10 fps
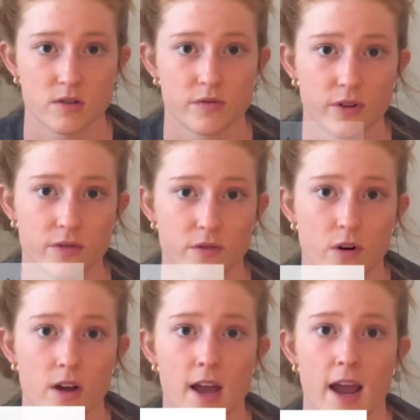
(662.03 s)

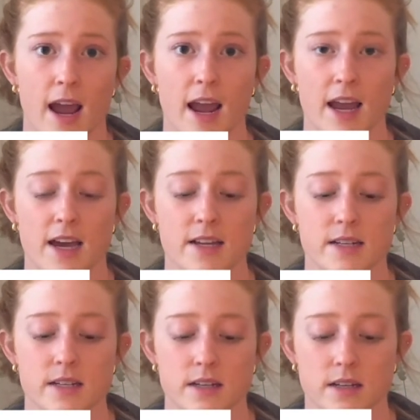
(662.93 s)
Fluval,
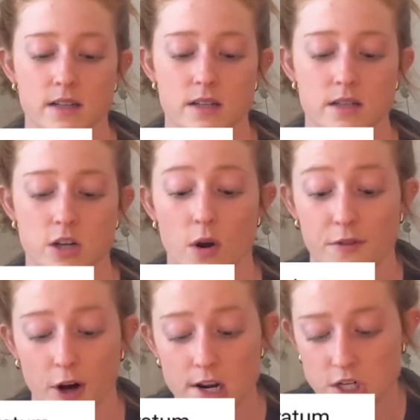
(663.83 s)
and so if
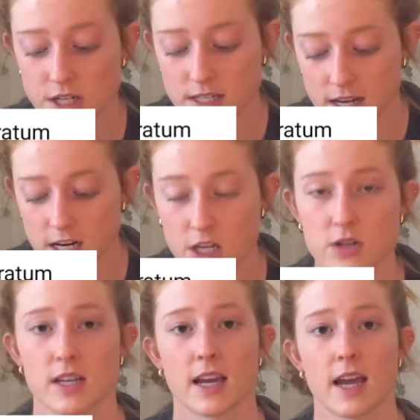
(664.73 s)
you're interested in
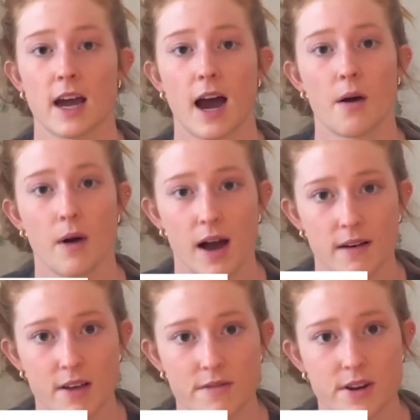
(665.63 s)
using it, I will
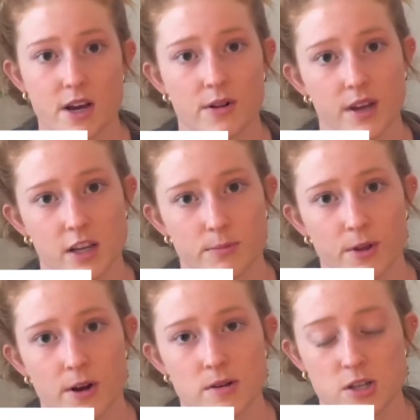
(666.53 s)
have that video linked
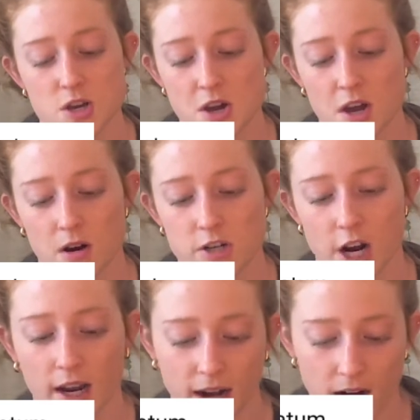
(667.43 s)
below so you can go
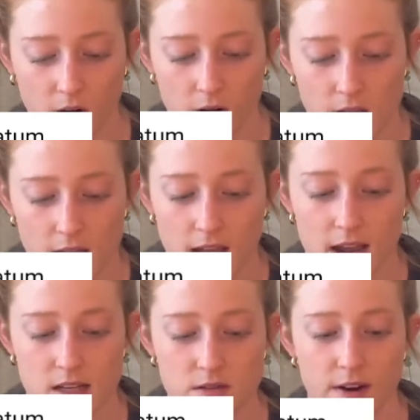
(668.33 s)
check it out.
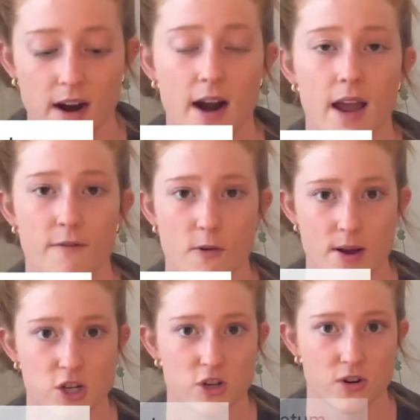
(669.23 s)
It's very
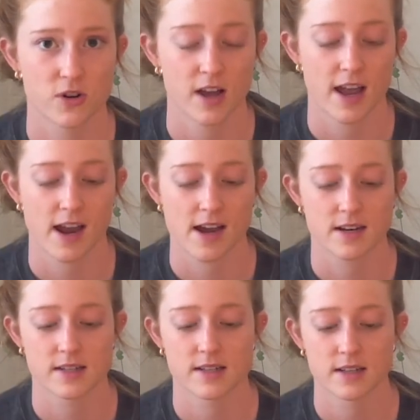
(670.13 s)
informational
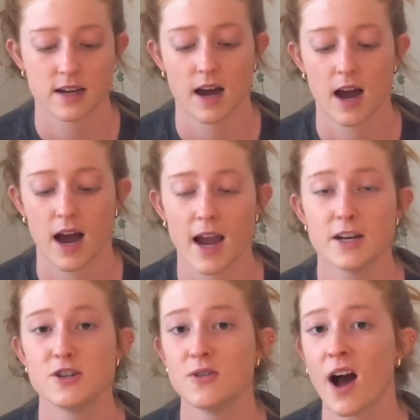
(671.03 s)
and I
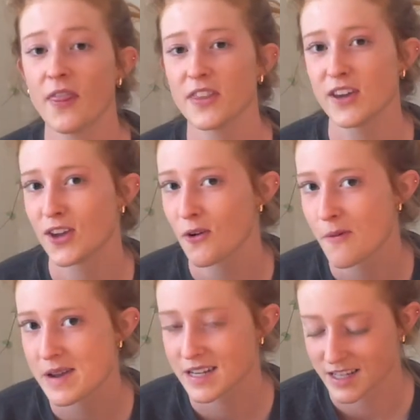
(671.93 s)
do not think you will
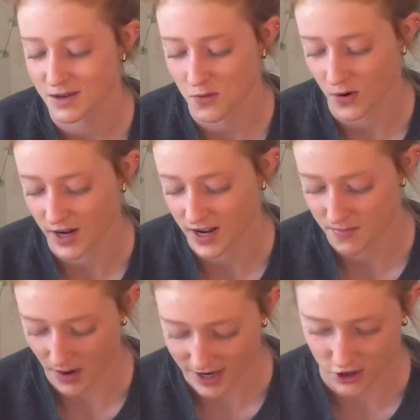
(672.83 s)
be
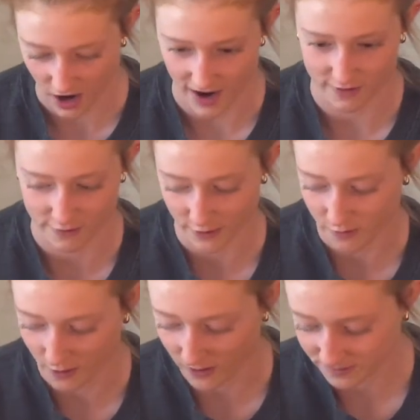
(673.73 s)
disappointed by trying
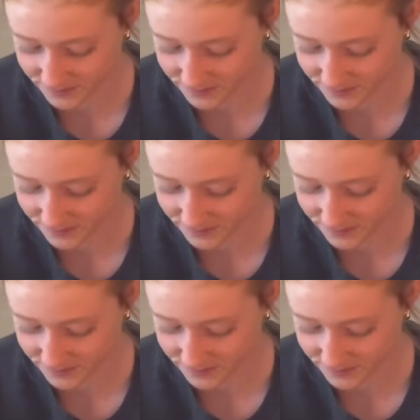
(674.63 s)
Fluval.